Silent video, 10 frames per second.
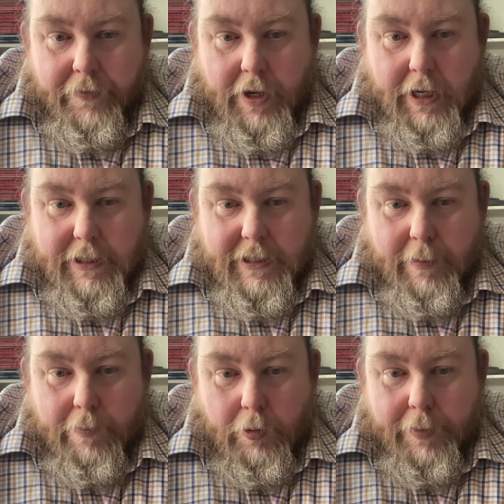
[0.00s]
a
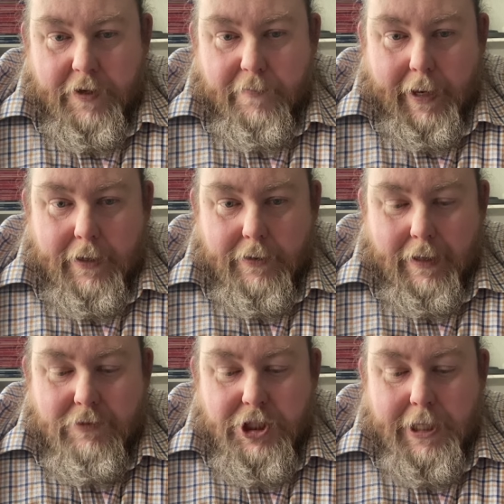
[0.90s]
simple bit of metal,
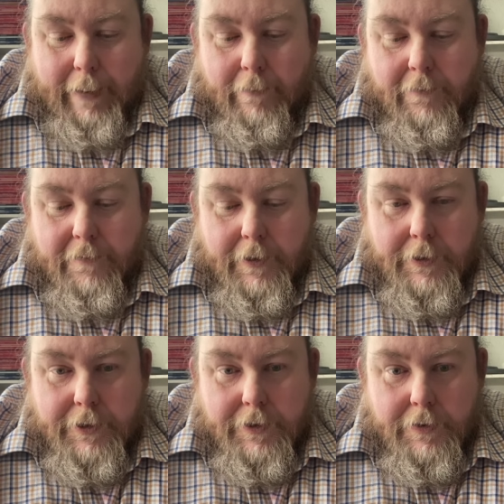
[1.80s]
they've
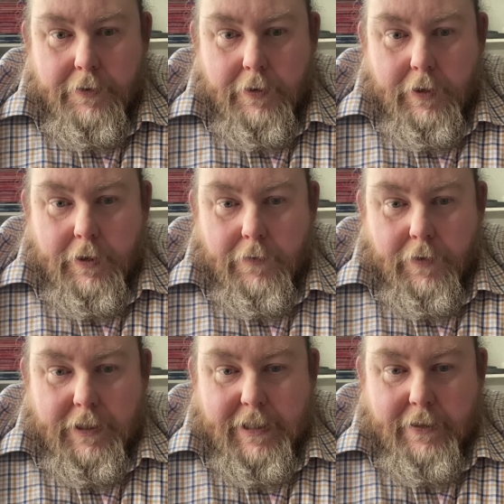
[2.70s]
chamfered. If
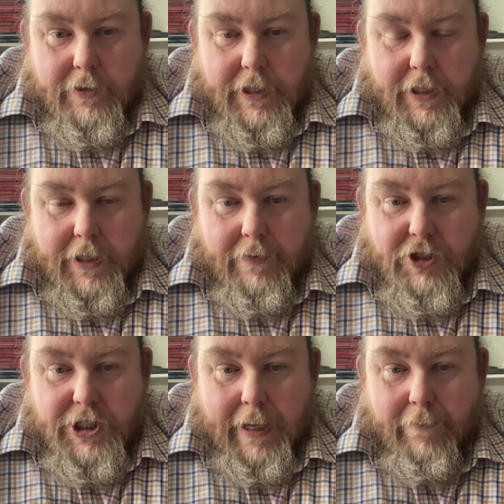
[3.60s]
I tilt it, they've
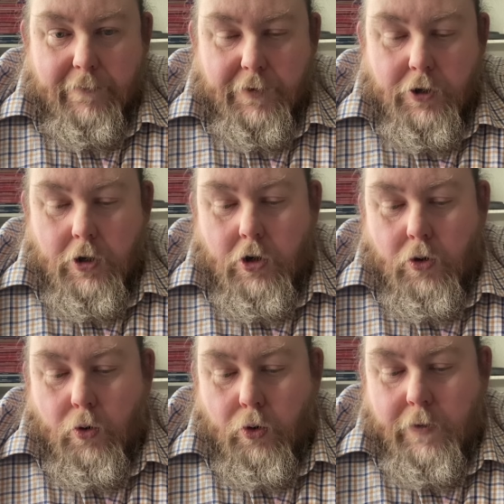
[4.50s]
chamfered
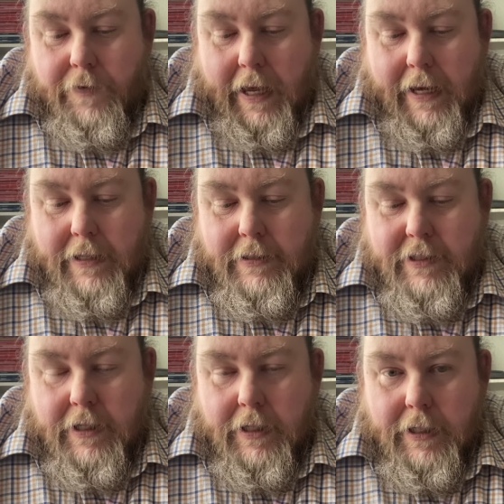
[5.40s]
all of that
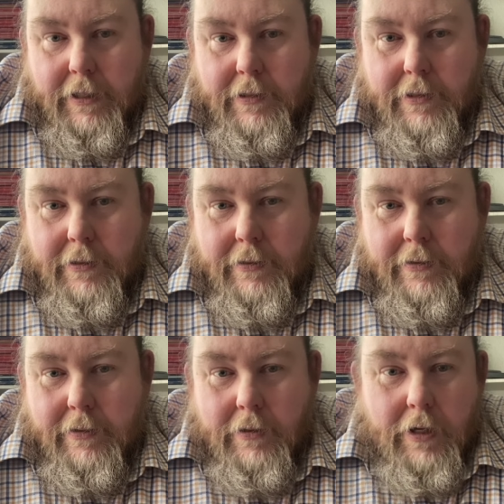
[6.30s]
inside,
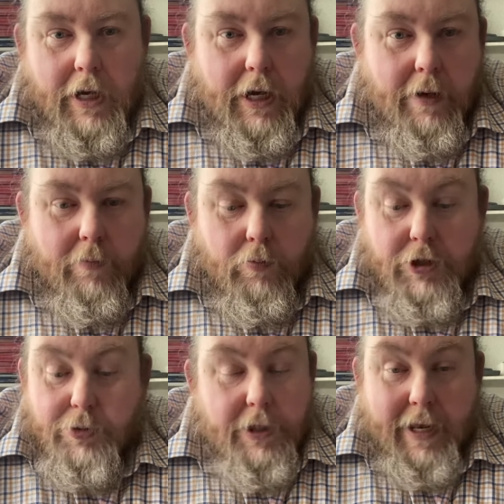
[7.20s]

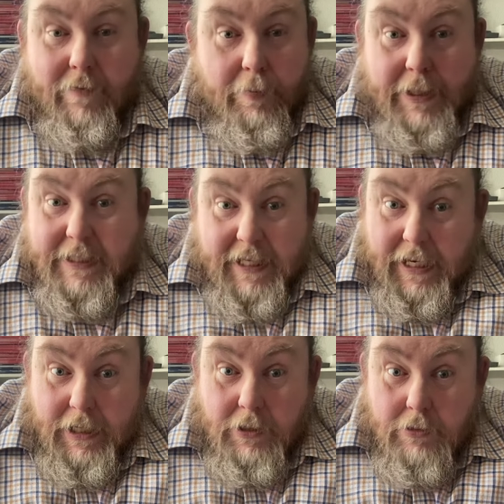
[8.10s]
which would never be
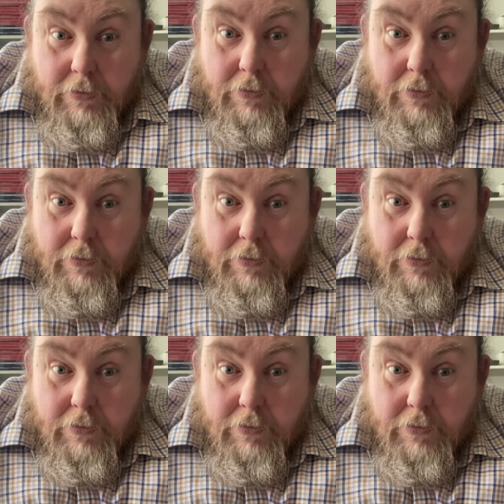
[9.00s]
seen.